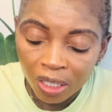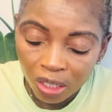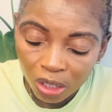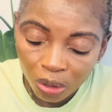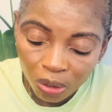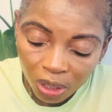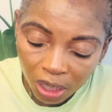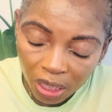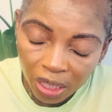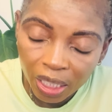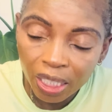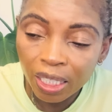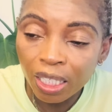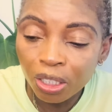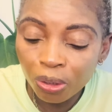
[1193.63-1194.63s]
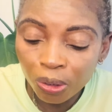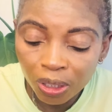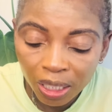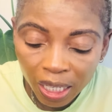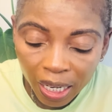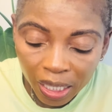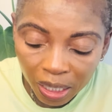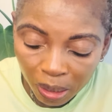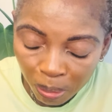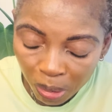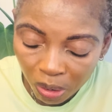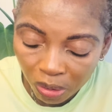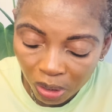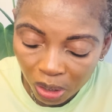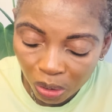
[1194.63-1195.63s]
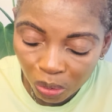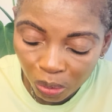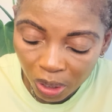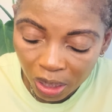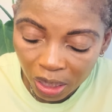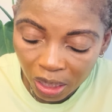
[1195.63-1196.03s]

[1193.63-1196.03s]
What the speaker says: The only thing I don't like about this one